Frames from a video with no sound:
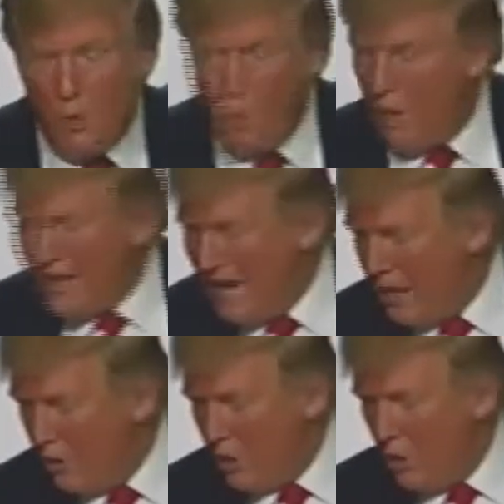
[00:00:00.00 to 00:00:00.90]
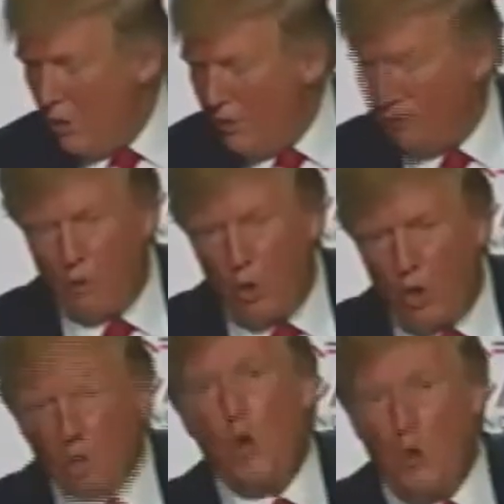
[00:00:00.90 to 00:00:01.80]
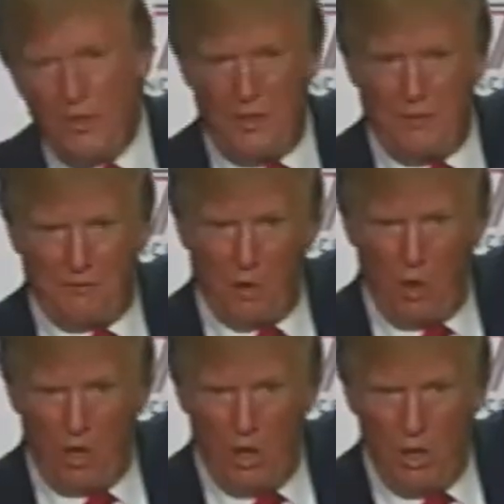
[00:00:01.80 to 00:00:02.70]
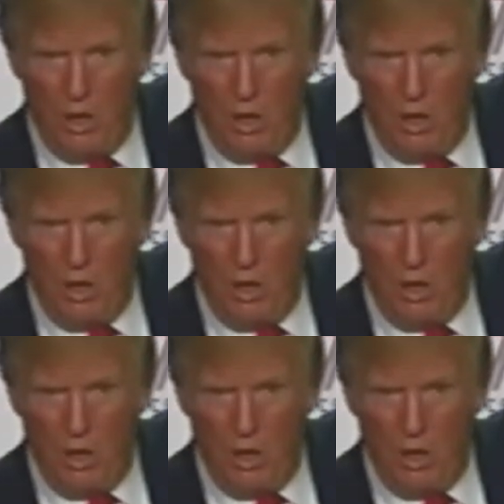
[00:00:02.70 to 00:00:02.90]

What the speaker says: We're down on the floor, lower than the floor.